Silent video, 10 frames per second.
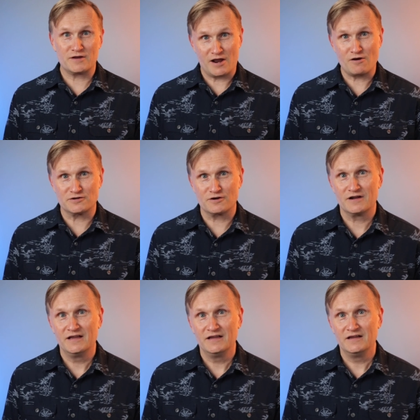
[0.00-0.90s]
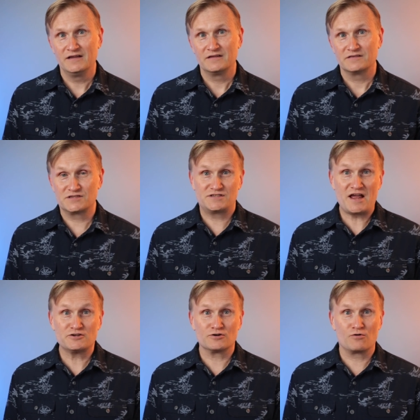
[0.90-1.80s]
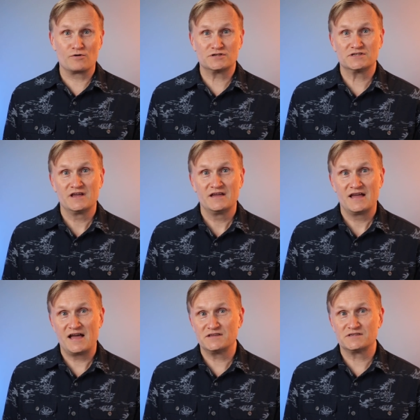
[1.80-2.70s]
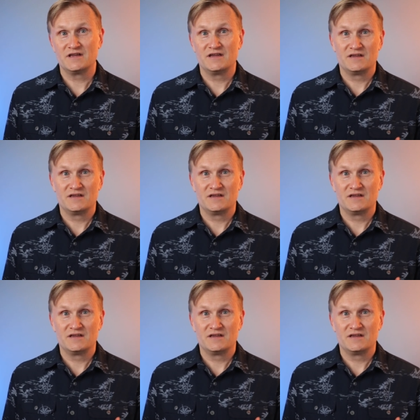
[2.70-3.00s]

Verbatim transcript: character. The Stature course has